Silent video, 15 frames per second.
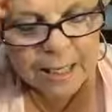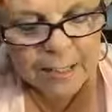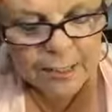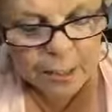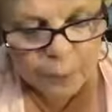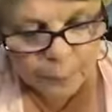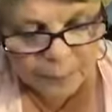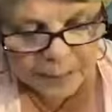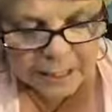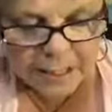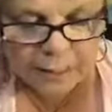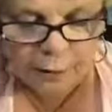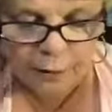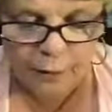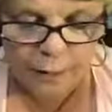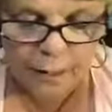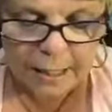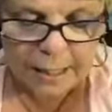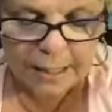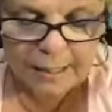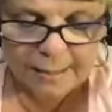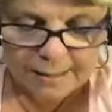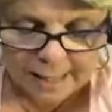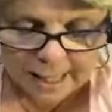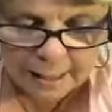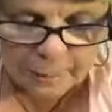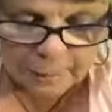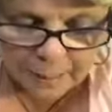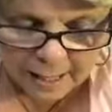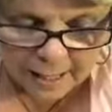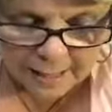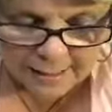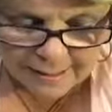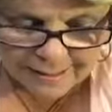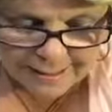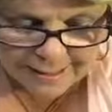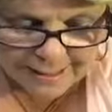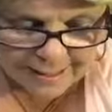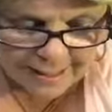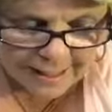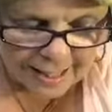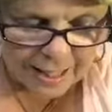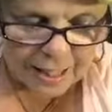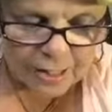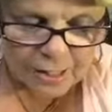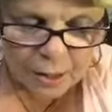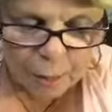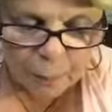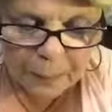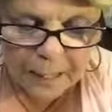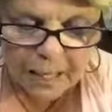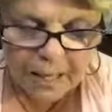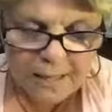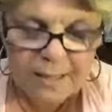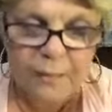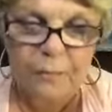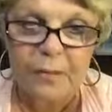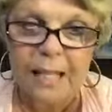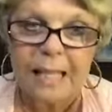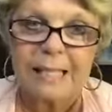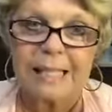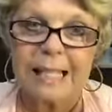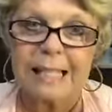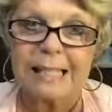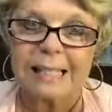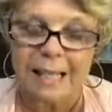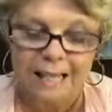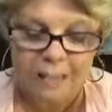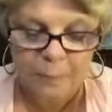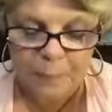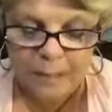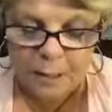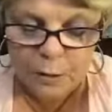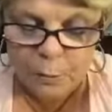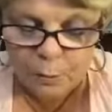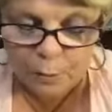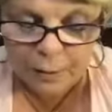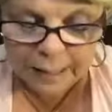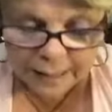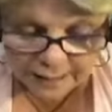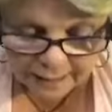So Peter said it best. So, because of this, he says, Be truly